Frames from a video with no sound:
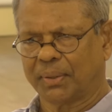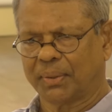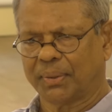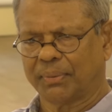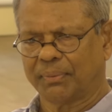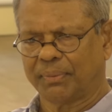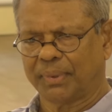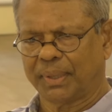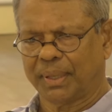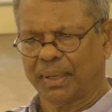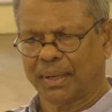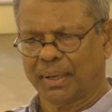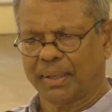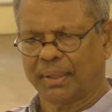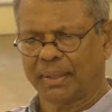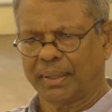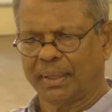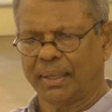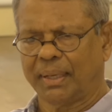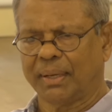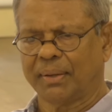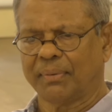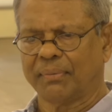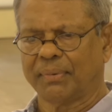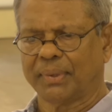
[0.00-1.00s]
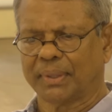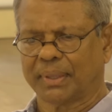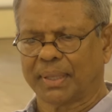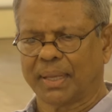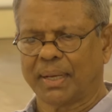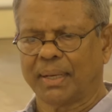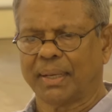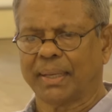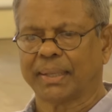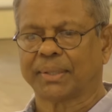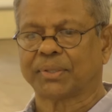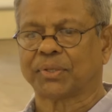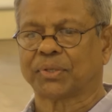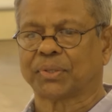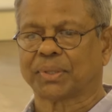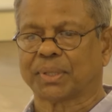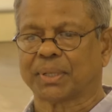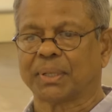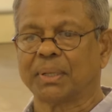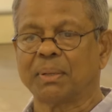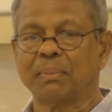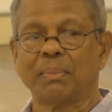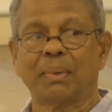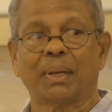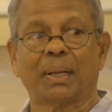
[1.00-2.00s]
we are dealing with an
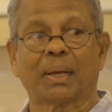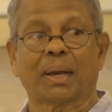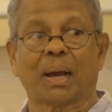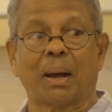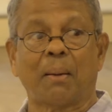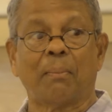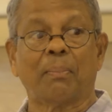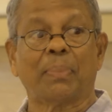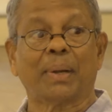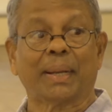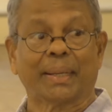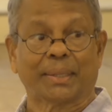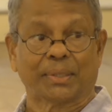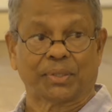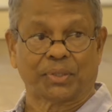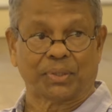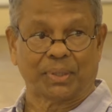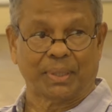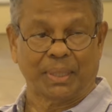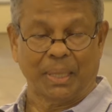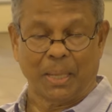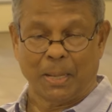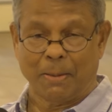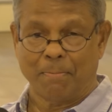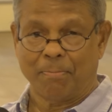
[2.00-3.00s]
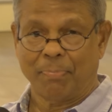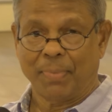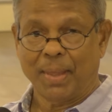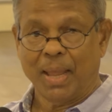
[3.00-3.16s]
extremely complex thing.